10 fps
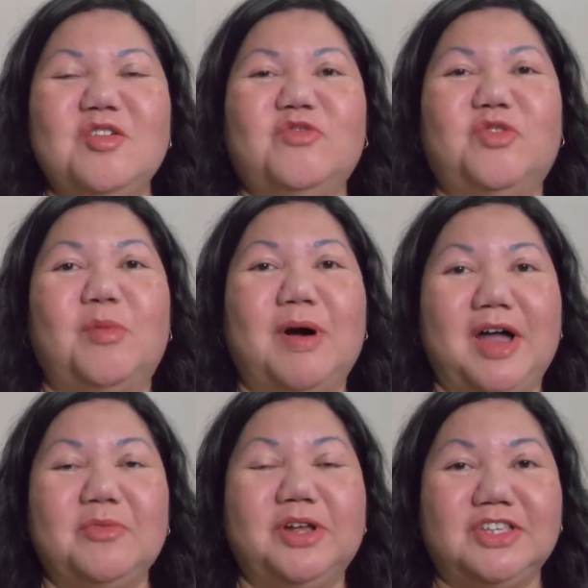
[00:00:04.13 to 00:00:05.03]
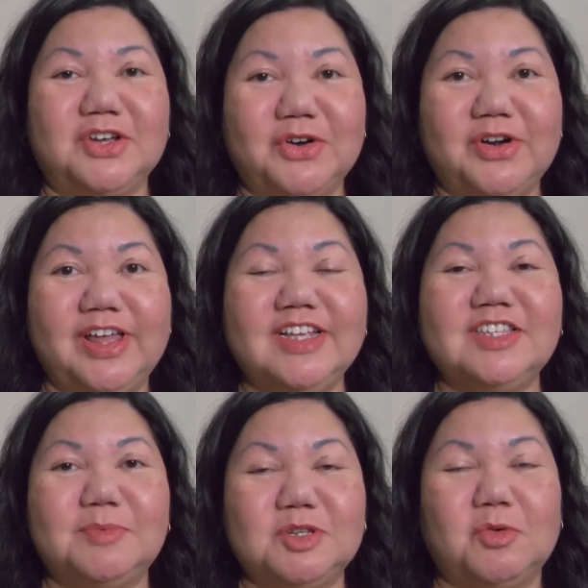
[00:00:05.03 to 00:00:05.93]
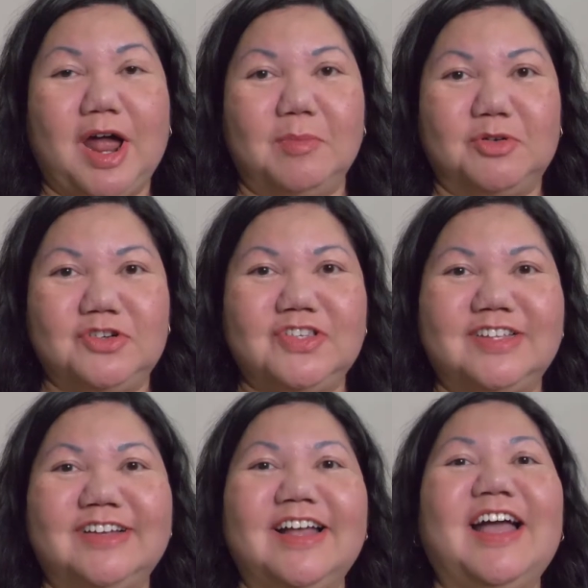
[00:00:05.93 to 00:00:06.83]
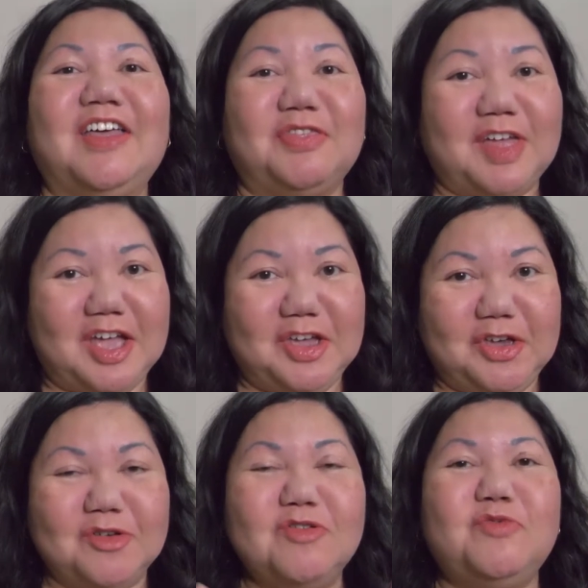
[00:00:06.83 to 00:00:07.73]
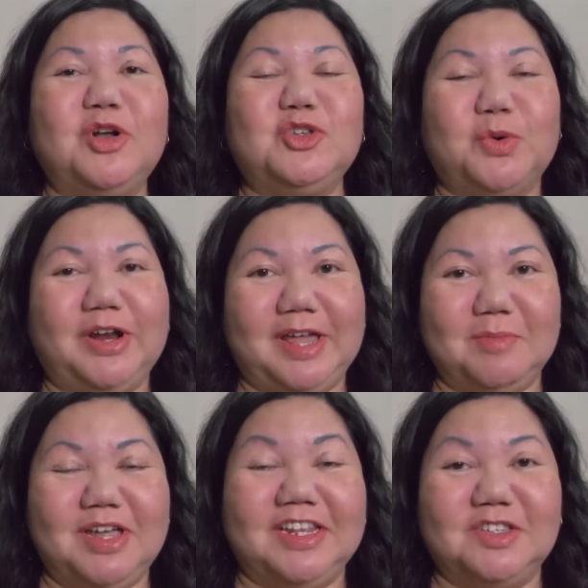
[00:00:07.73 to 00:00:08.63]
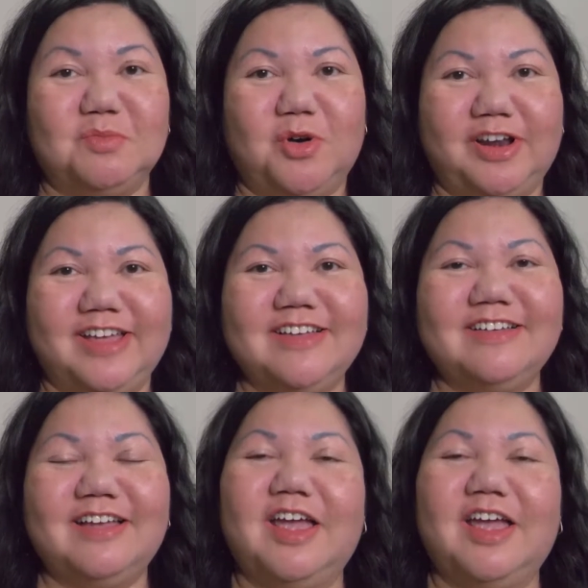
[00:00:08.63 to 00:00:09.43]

For my returning subscribers, thank you for joining me this morning.